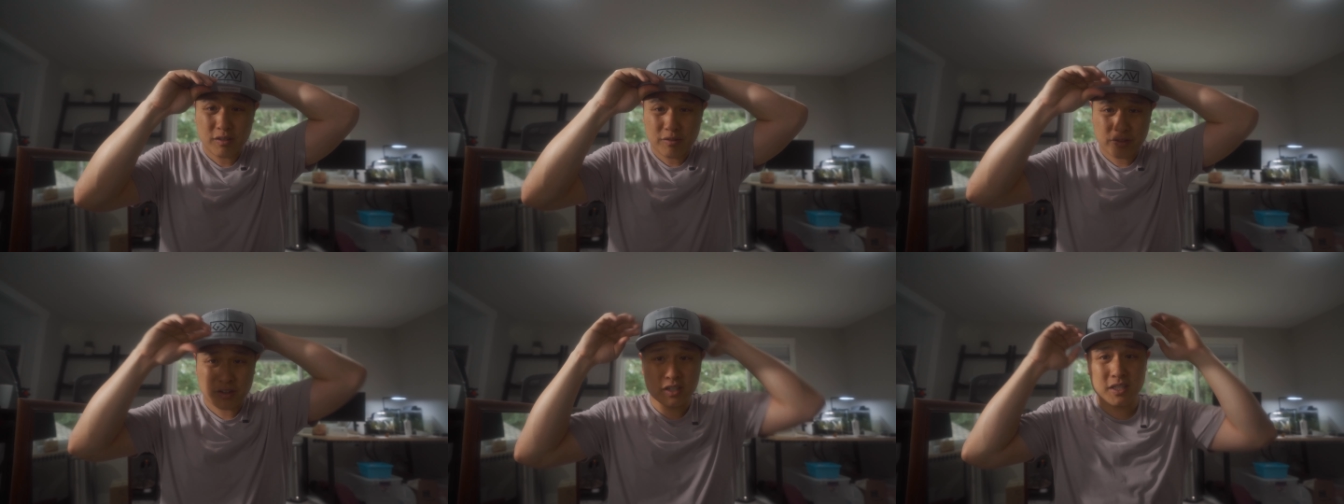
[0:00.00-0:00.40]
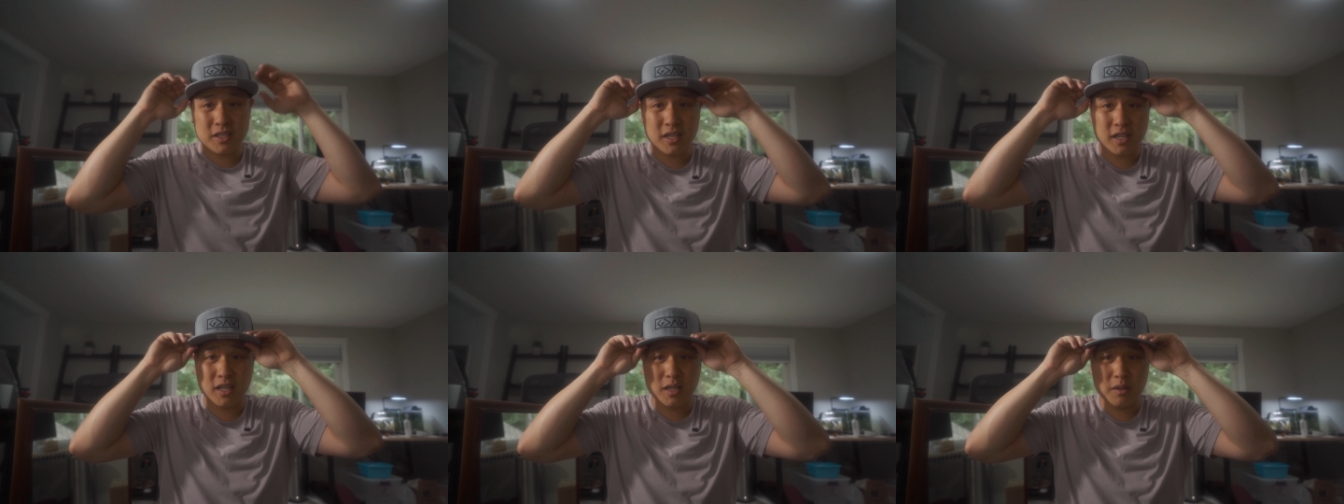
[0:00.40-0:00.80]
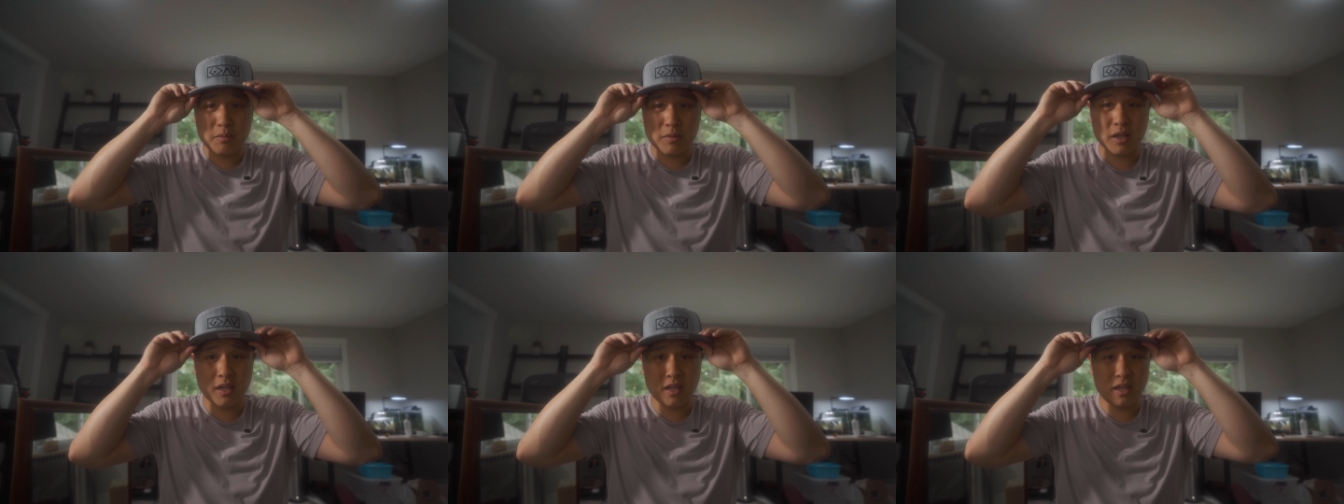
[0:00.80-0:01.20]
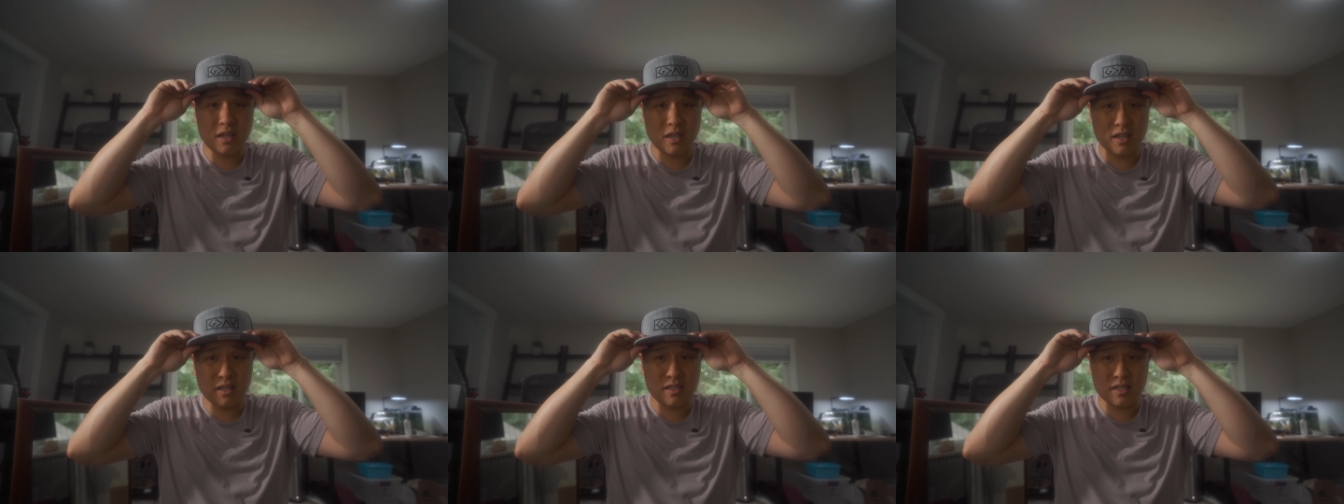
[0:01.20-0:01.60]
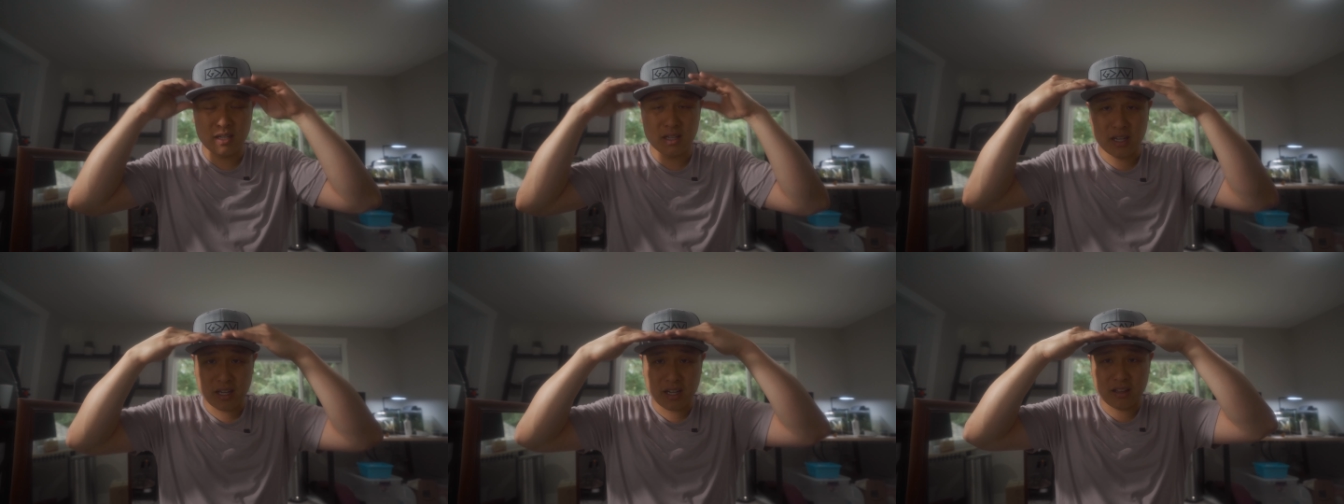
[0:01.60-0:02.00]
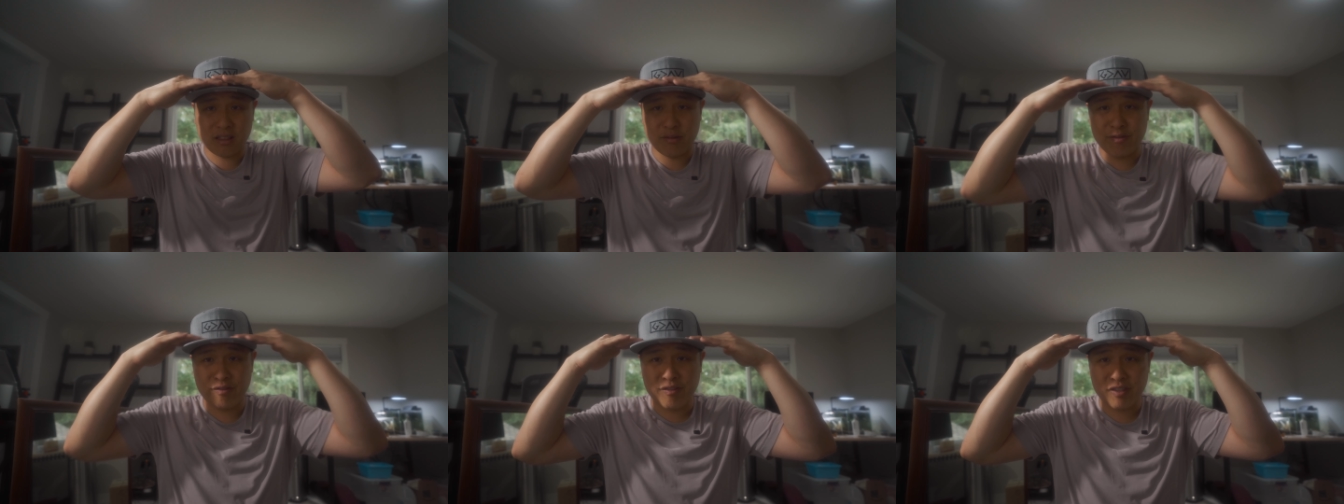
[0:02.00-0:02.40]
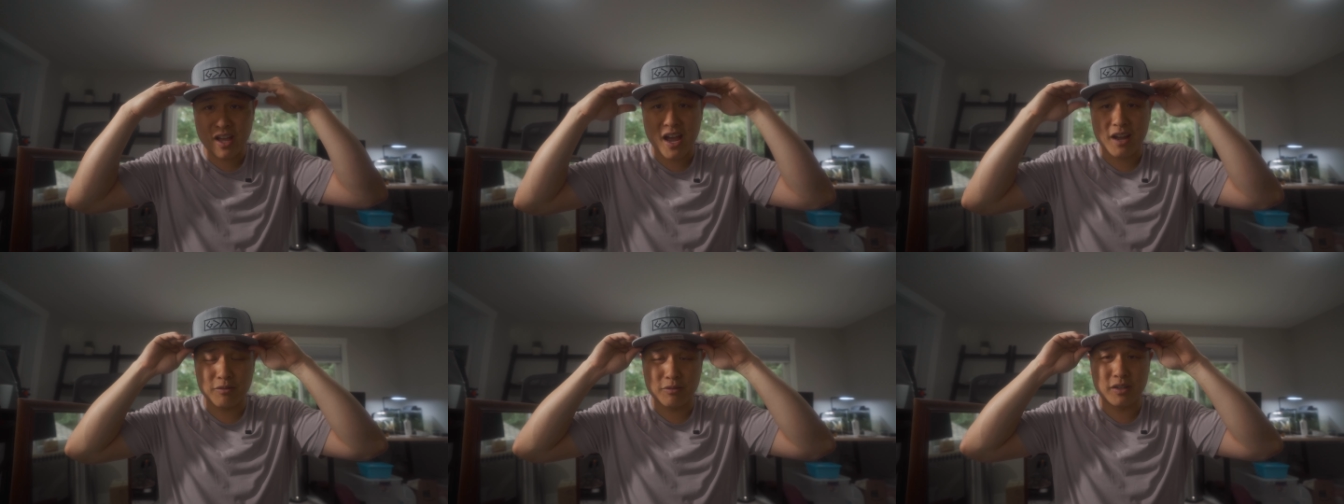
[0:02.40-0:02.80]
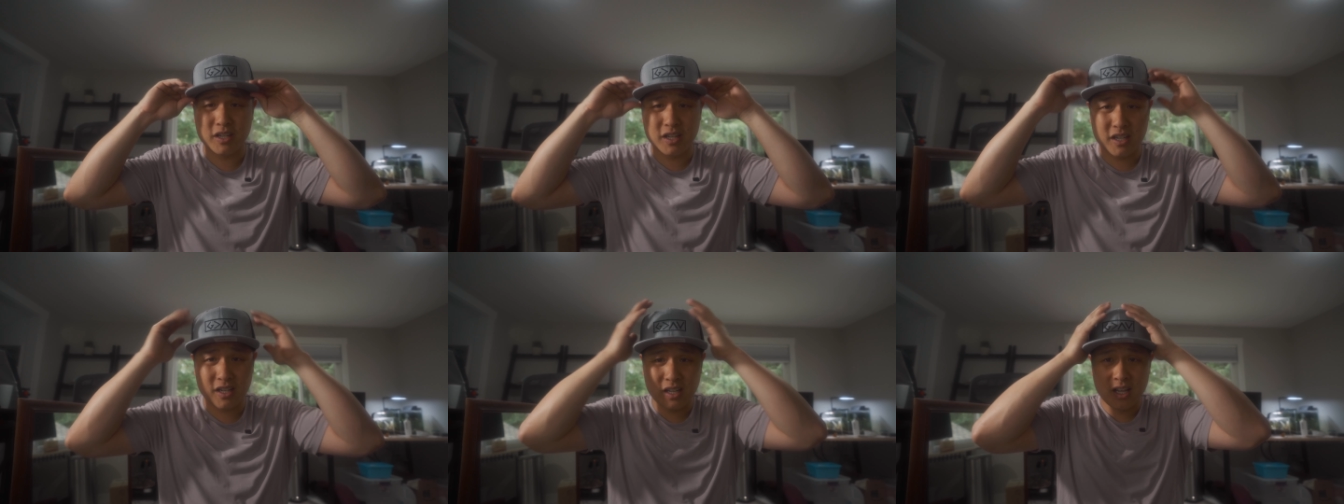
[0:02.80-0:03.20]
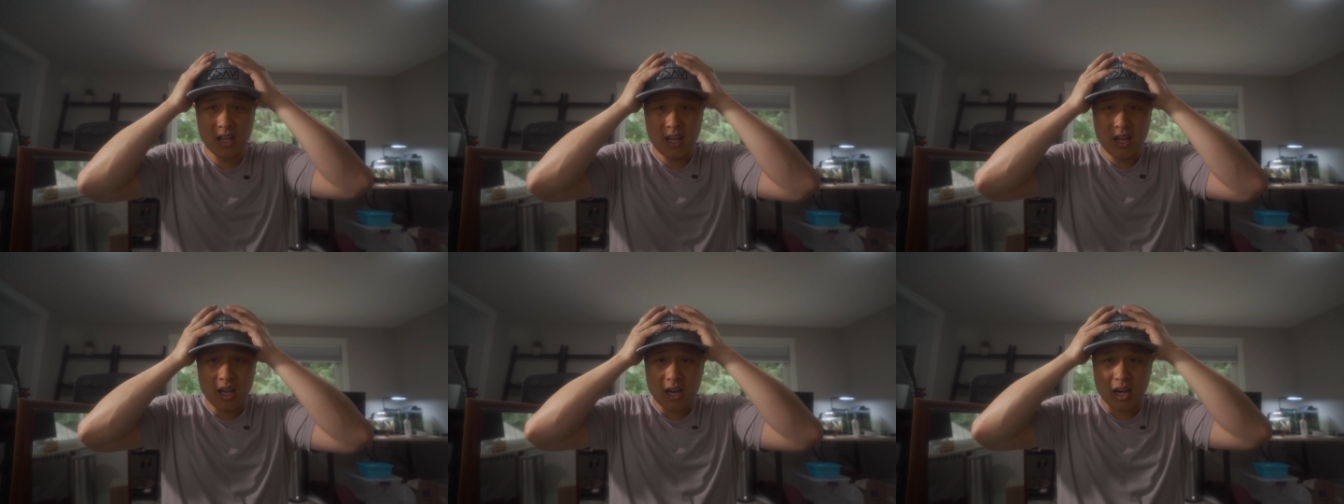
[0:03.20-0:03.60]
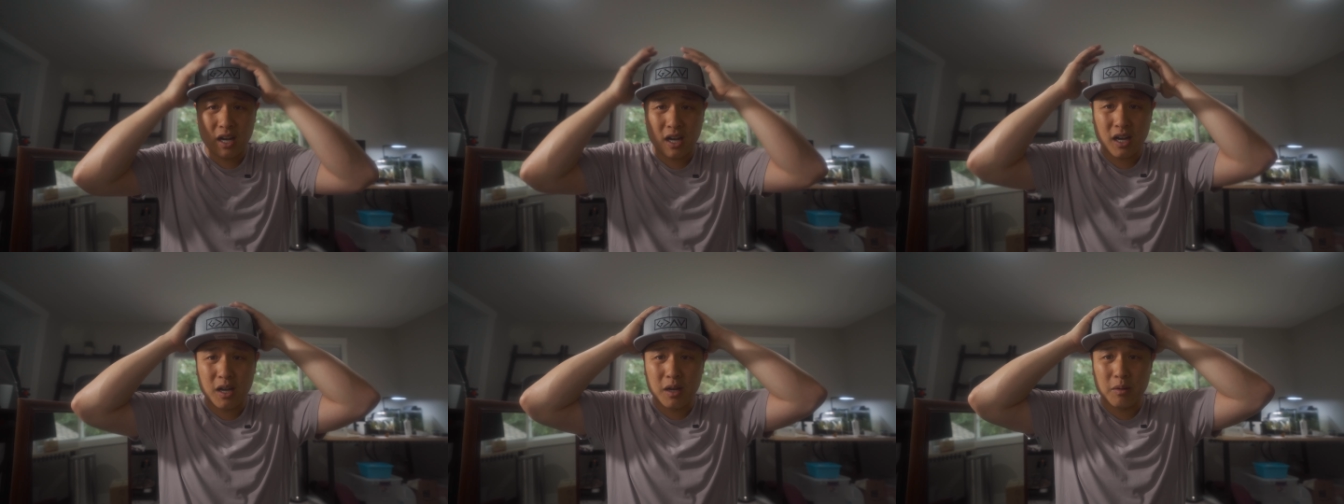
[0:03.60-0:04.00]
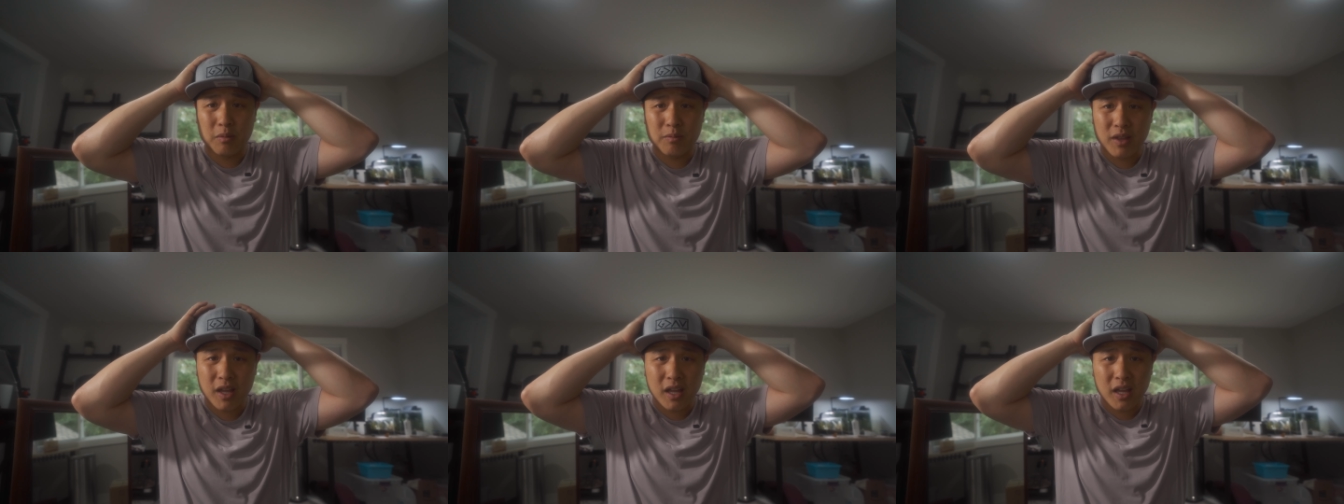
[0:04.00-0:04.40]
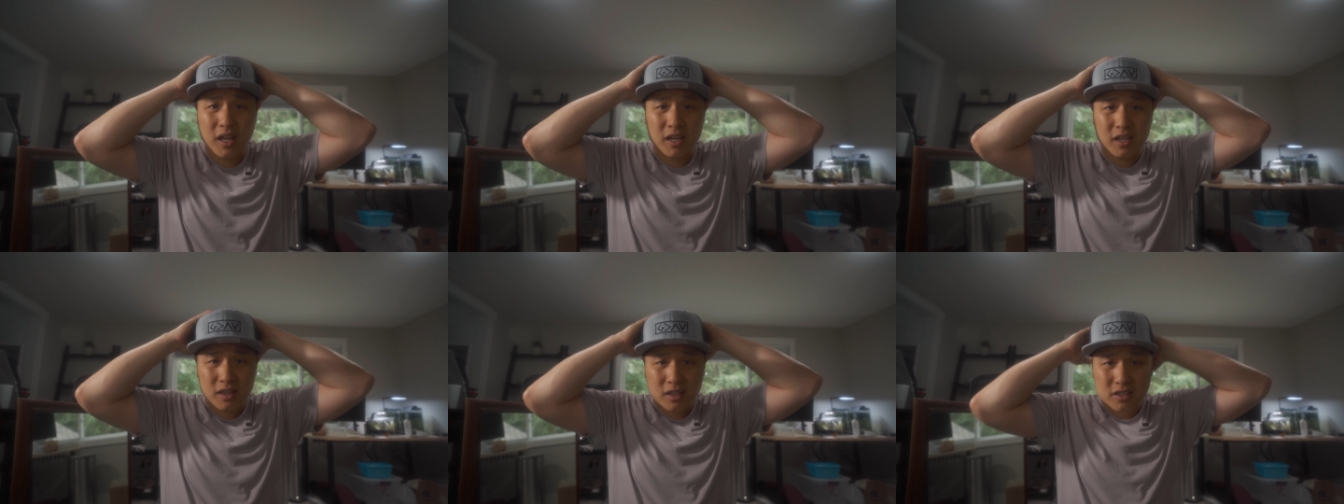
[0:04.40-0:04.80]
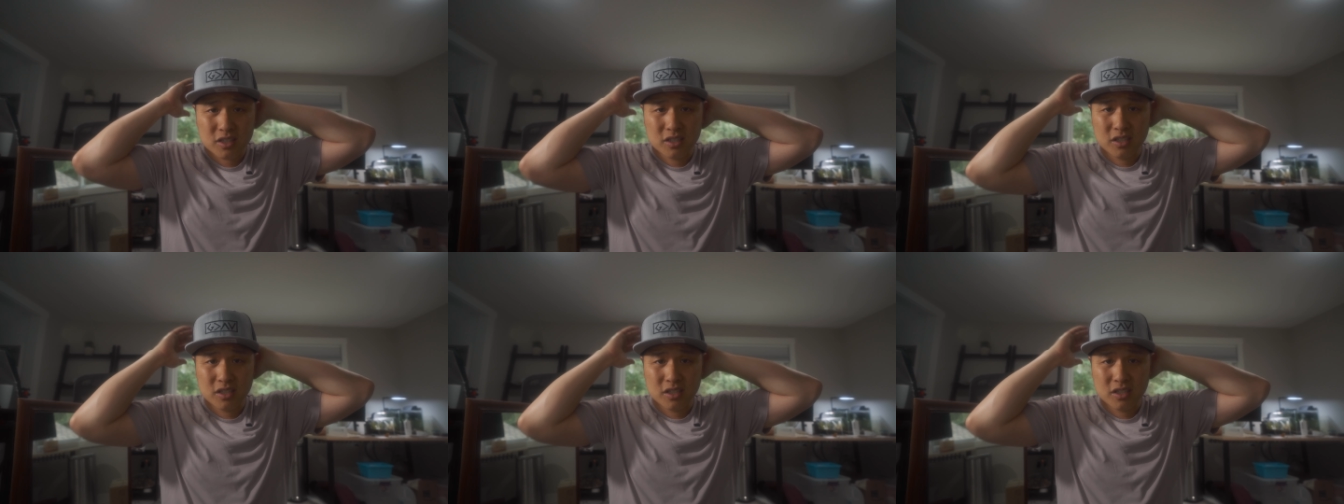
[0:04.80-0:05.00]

the first time, and I got the flat one, and it looks